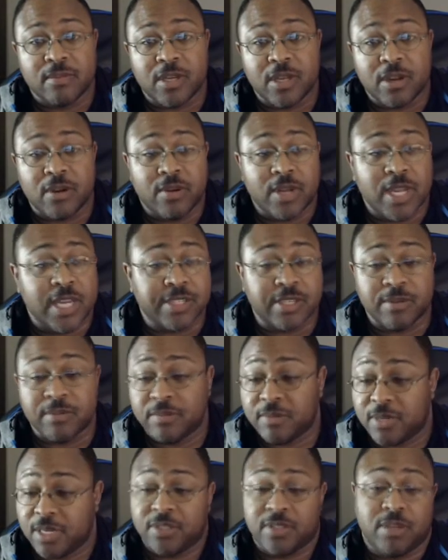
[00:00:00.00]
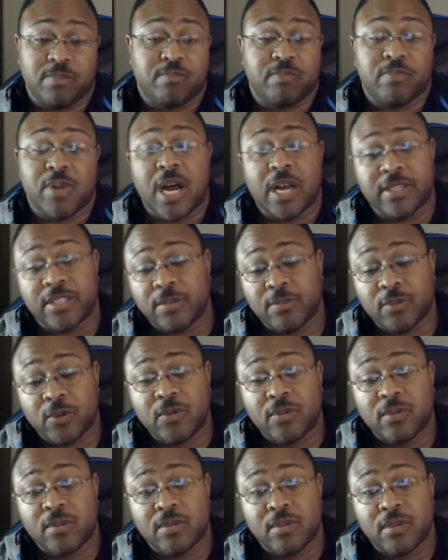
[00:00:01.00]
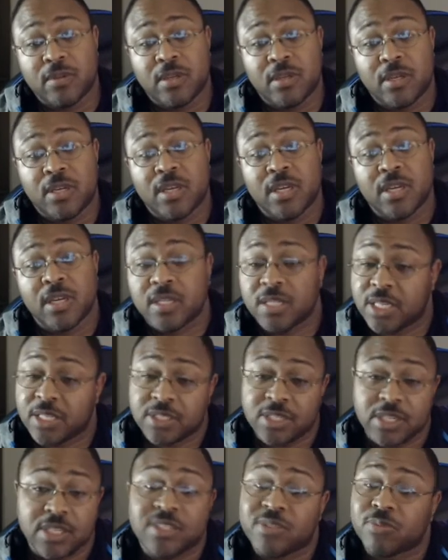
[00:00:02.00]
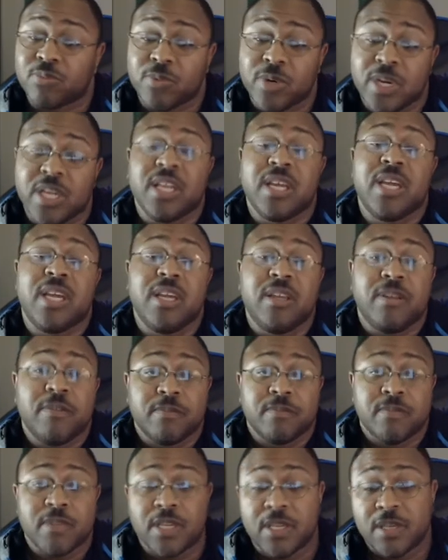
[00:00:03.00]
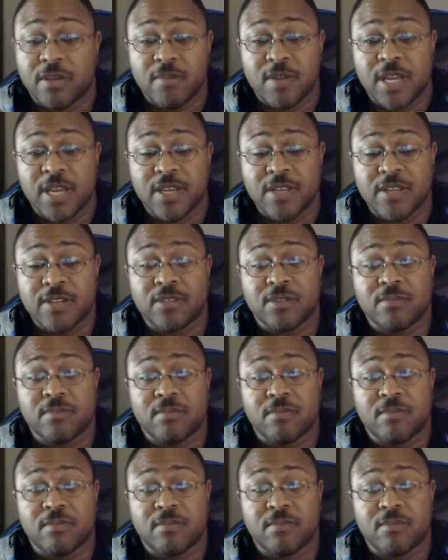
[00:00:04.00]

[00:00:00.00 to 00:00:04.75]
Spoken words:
know, is it possible? This is really his